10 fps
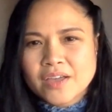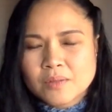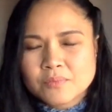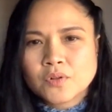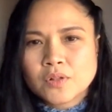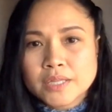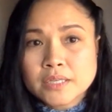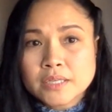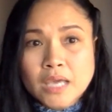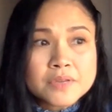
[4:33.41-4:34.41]
Helpful
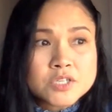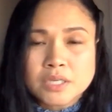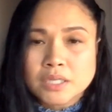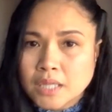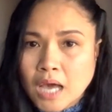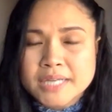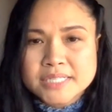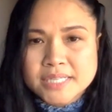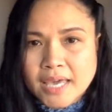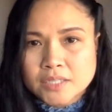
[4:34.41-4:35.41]
and yeah, there's a
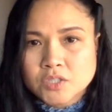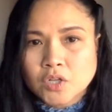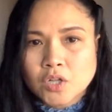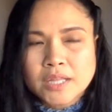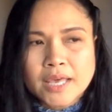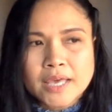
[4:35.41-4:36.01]
lot to handle